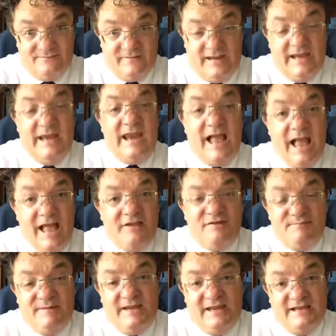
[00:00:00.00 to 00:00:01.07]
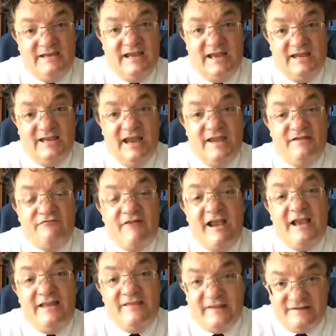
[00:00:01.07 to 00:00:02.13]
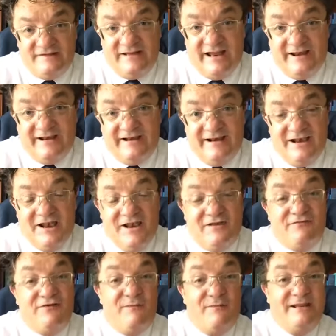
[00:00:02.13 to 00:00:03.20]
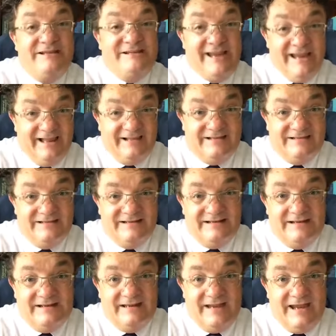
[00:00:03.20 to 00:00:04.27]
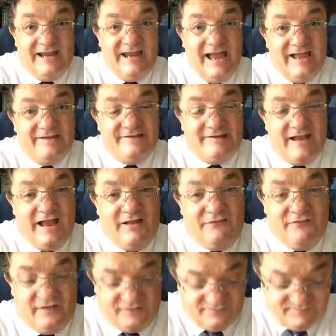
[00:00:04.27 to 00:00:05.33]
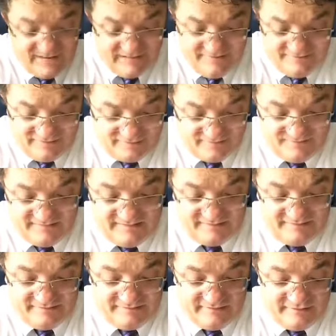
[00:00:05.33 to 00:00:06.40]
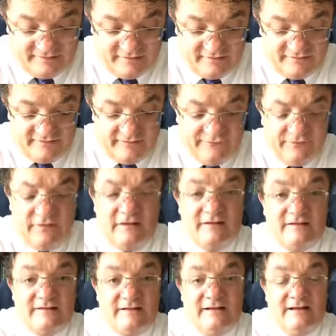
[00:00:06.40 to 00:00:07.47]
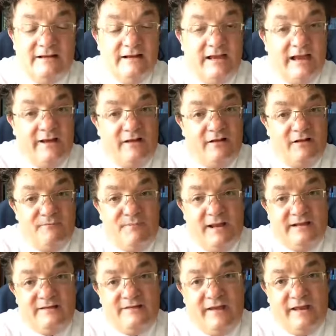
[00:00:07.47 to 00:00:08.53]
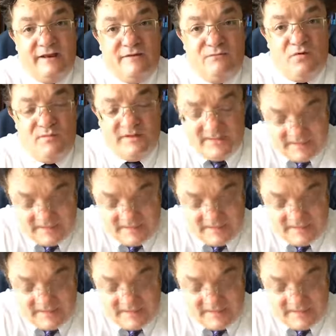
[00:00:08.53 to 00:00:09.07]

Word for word: He has been in need. He's writing this letter from a jail. He has uh, faced many circumstances that are difficult, and I'll come back to that in a moment.